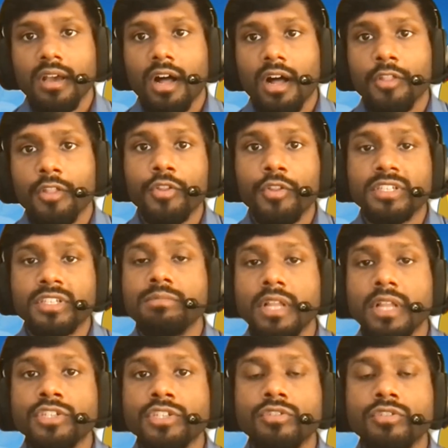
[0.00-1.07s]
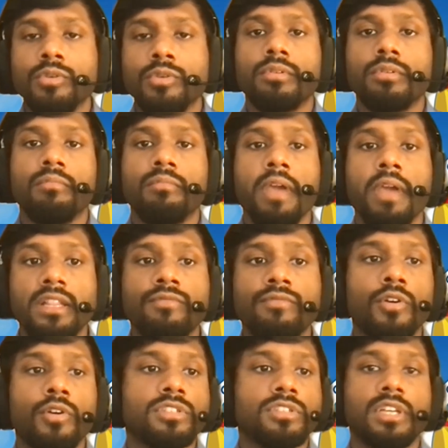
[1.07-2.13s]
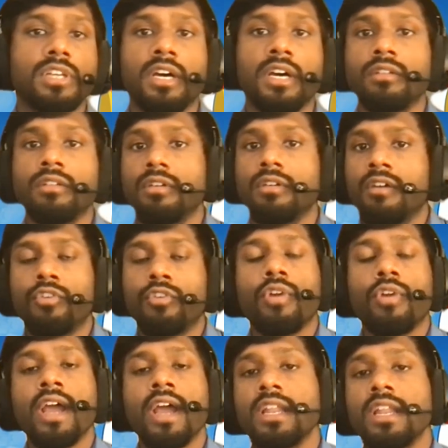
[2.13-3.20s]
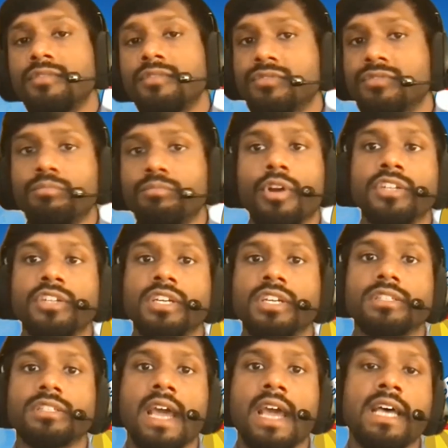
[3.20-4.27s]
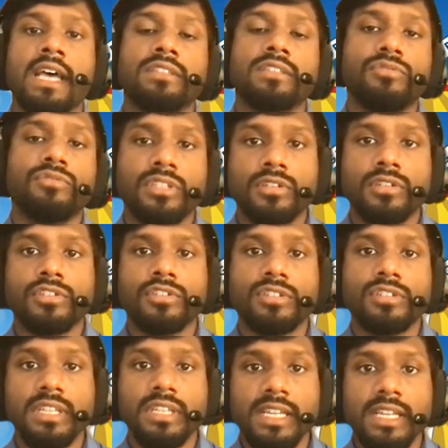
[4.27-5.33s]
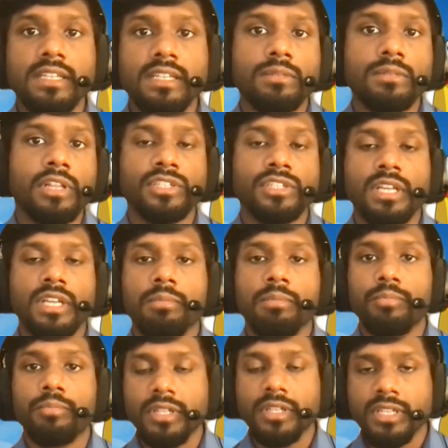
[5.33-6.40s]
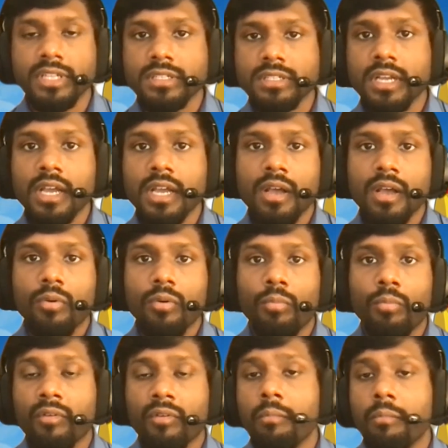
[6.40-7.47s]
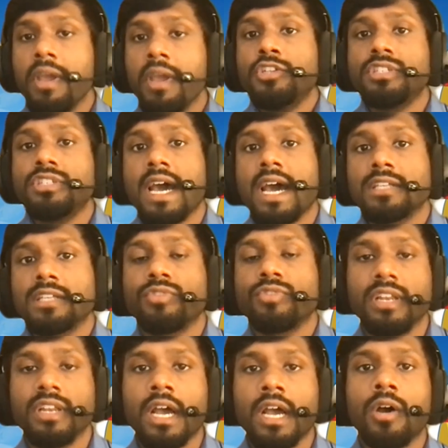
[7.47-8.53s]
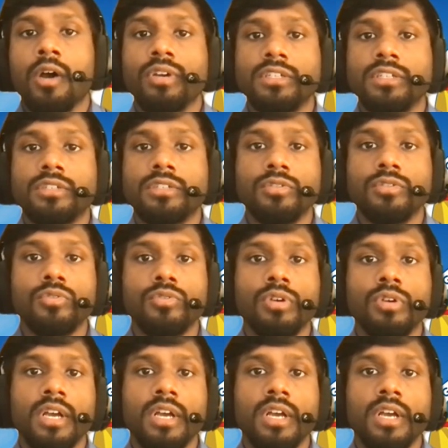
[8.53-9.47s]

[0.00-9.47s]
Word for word: Although the simulation group mainly focuses on a variety of different projects as the researchers need simulation capabilities, one of my major tasks right now is to